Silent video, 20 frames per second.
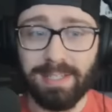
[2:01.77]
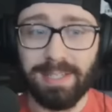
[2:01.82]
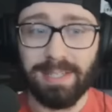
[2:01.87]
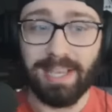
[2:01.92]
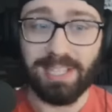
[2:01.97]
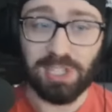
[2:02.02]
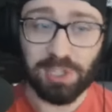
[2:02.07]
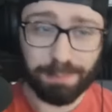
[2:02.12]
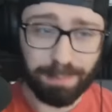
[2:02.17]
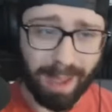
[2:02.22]

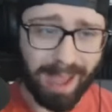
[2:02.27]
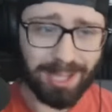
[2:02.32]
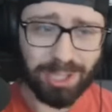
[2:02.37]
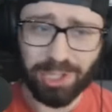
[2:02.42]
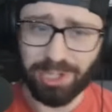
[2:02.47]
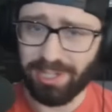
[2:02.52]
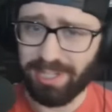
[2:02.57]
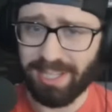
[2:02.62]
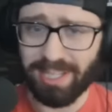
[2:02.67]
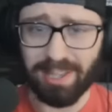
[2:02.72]

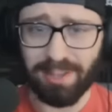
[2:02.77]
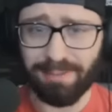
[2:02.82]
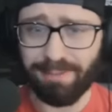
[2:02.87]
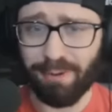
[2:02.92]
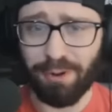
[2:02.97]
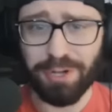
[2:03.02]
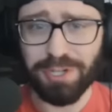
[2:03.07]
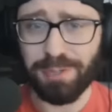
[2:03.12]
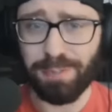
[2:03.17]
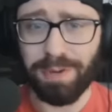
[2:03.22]
especially in the
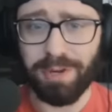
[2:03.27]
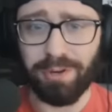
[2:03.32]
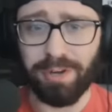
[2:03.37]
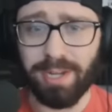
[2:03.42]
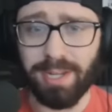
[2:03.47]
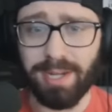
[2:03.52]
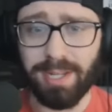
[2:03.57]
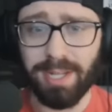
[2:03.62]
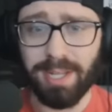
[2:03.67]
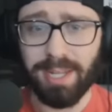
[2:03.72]
first
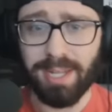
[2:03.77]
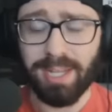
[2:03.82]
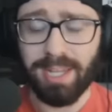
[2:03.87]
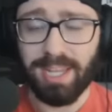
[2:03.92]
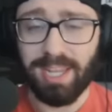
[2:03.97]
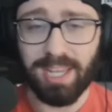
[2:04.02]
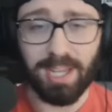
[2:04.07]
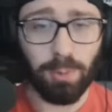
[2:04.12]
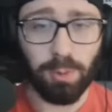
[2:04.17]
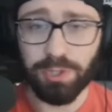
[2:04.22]
period,
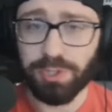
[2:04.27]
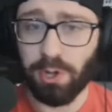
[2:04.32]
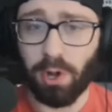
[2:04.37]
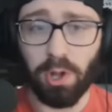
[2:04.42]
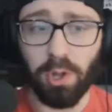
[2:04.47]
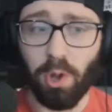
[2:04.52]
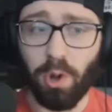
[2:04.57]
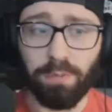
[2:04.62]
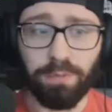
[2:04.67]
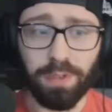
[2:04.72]
he was
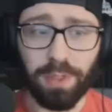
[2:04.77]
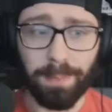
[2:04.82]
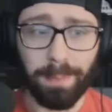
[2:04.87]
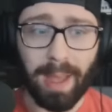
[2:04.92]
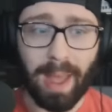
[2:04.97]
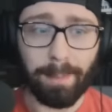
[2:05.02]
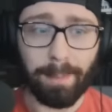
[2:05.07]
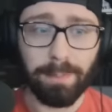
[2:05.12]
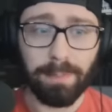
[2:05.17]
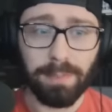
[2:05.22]
all over the
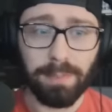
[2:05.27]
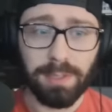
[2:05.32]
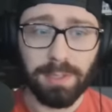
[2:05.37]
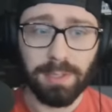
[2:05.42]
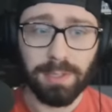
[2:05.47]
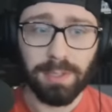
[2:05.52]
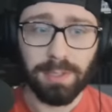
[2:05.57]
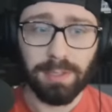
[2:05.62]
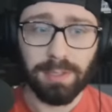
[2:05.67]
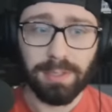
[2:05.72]
map.
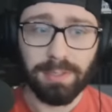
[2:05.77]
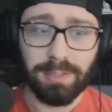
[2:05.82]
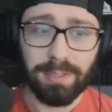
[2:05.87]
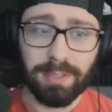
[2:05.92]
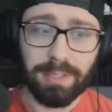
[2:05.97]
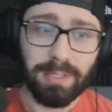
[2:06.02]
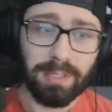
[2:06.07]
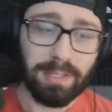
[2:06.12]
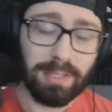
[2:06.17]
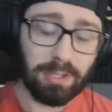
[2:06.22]

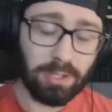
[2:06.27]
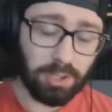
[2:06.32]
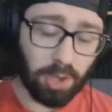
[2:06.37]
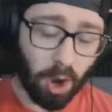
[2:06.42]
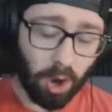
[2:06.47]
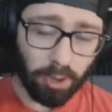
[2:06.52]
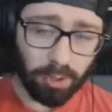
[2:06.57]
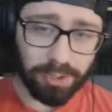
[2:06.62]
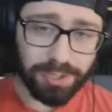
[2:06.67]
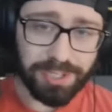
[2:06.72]

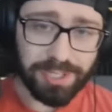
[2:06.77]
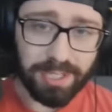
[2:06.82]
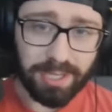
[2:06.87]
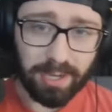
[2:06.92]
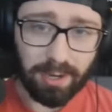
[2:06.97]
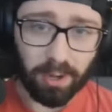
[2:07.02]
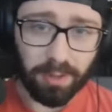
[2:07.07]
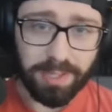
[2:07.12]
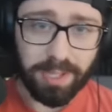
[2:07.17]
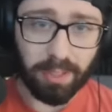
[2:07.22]

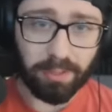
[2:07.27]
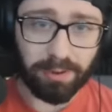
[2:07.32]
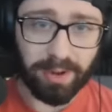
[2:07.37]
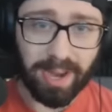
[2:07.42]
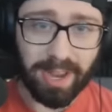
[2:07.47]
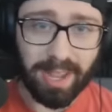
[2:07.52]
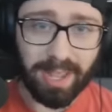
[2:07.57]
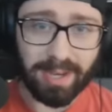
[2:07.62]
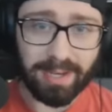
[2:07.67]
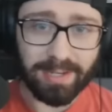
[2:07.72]
Karlsson, on the other
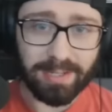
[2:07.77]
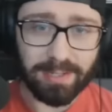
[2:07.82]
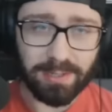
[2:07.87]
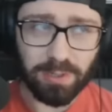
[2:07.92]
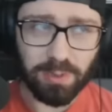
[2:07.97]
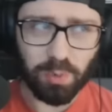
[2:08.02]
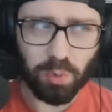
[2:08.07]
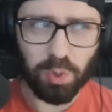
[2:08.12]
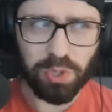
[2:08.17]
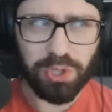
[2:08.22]
hand,
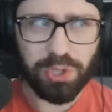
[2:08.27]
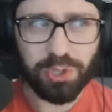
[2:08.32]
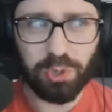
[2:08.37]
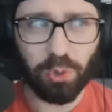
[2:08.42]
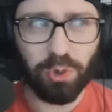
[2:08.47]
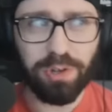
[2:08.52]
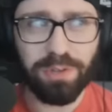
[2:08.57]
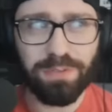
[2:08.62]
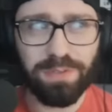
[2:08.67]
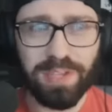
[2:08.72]
was
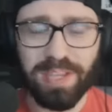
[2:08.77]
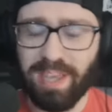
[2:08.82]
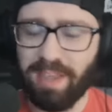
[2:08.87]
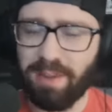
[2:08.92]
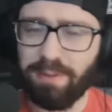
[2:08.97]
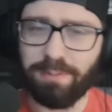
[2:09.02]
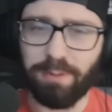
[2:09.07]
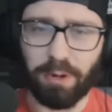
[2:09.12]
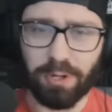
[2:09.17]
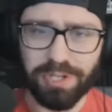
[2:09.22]
sort of the
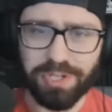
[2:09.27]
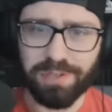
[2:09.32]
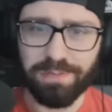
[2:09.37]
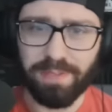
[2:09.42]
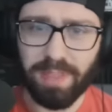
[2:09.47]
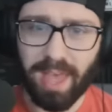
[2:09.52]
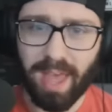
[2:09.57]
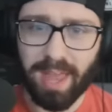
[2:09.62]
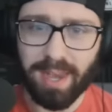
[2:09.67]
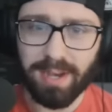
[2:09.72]
inverse
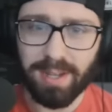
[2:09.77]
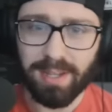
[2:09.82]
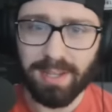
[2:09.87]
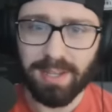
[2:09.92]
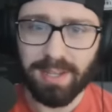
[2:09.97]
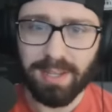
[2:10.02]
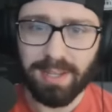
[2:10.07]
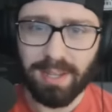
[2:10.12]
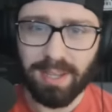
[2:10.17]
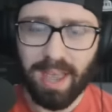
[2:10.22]
of that.
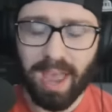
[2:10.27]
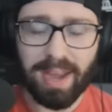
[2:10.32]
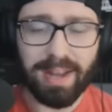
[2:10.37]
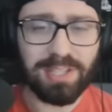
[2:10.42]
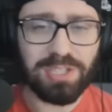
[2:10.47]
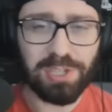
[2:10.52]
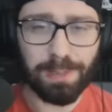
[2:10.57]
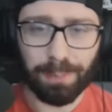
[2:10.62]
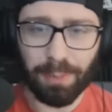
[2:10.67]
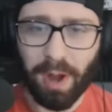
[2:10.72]
And
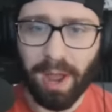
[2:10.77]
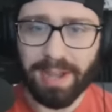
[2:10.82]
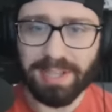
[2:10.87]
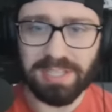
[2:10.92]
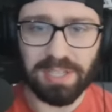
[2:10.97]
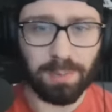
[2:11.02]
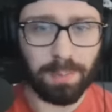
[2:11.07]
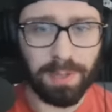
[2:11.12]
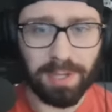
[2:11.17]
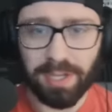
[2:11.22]
it's
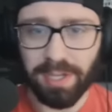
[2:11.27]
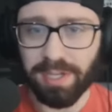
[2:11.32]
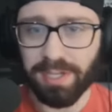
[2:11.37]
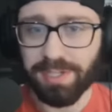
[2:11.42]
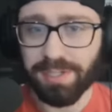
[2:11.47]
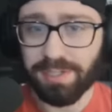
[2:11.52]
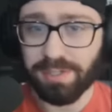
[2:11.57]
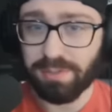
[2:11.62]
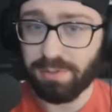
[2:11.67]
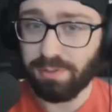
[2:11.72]
surprising,
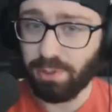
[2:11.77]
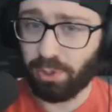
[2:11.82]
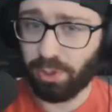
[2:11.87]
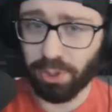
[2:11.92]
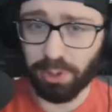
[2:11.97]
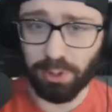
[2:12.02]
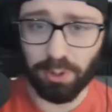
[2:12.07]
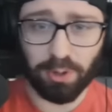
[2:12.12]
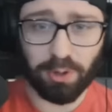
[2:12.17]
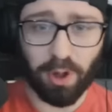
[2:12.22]
because you
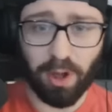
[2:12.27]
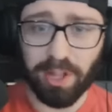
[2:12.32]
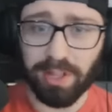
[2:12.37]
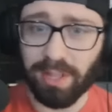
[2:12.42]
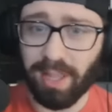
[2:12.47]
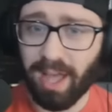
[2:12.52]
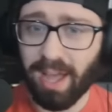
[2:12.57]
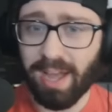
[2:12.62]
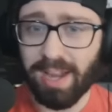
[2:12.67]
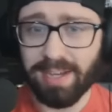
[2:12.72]
could look
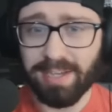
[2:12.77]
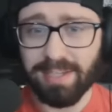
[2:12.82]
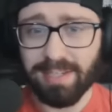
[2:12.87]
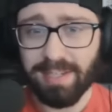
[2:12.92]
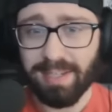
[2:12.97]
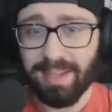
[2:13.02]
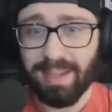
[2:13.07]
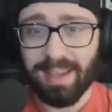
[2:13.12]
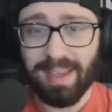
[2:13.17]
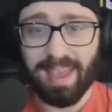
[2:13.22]
online,
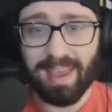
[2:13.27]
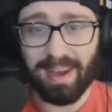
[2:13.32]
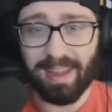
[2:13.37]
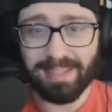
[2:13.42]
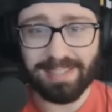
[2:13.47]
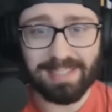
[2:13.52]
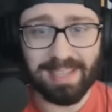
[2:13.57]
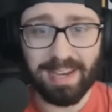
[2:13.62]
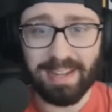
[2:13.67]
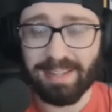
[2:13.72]
and
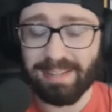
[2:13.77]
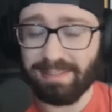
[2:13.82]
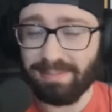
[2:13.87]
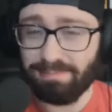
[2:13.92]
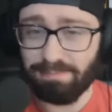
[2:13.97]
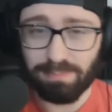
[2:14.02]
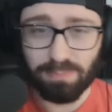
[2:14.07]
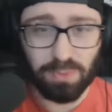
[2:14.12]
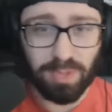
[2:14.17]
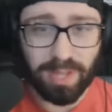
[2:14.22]
I said it
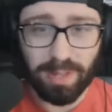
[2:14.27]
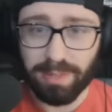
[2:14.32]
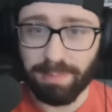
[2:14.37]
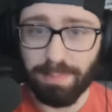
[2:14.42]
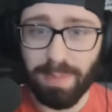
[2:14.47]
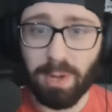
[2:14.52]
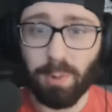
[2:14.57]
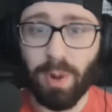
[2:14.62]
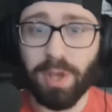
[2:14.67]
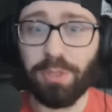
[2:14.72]

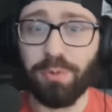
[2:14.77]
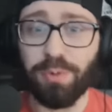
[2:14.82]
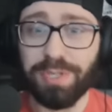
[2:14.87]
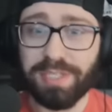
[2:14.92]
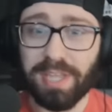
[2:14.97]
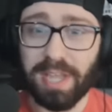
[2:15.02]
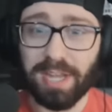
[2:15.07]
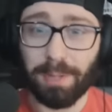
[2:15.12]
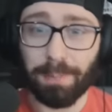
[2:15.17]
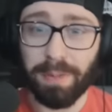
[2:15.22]
midway through the
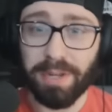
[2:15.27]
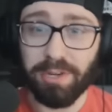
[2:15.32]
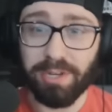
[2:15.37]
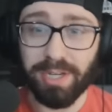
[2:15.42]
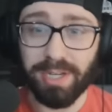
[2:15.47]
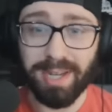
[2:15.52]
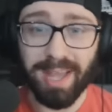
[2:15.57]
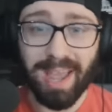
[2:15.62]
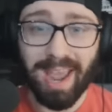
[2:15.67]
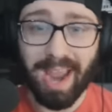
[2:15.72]
second
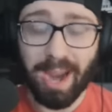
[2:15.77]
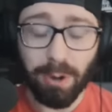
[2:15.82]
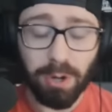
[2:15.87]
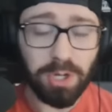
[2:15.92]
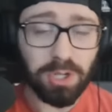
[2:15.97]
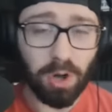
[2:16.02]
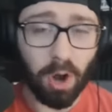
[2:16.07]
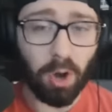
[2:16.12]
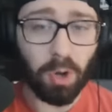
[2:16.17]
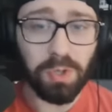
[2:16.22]
period,
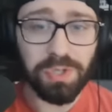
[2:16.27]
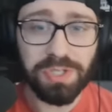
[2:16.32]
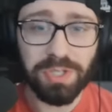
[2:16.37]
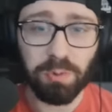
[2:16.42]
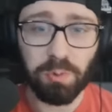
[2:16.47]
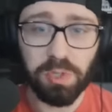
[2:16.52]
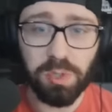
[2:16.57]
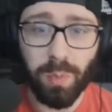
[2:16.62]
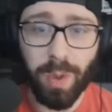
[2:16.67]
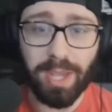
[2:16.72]
Erik Karlsson
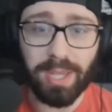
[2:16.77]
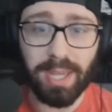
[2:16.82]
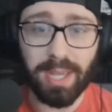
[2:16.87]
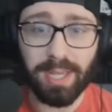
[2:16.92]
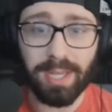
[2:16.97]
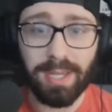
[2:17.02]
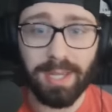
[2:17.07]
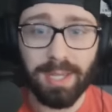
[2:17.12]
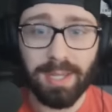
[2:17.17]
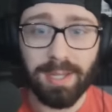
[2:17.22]
was
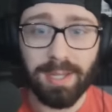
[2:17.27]
making